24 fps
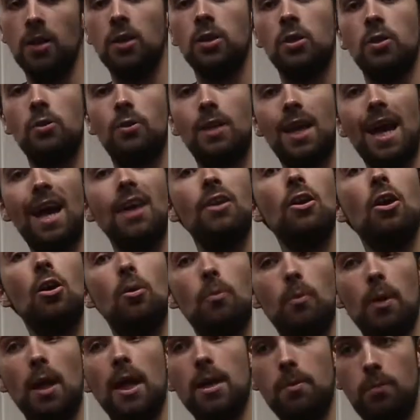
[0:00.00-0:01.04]
You cannot
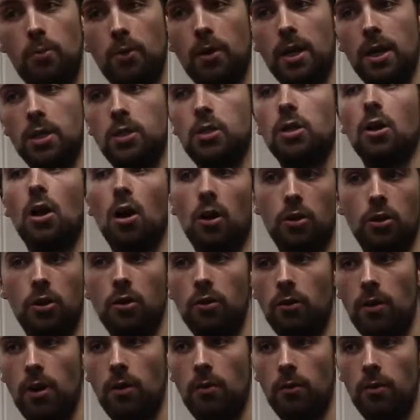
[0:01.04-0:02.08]
play bridge on
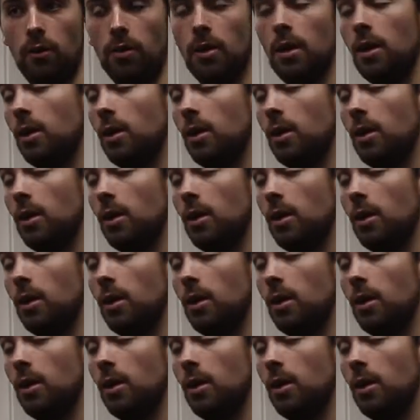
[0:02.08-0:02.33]
your own.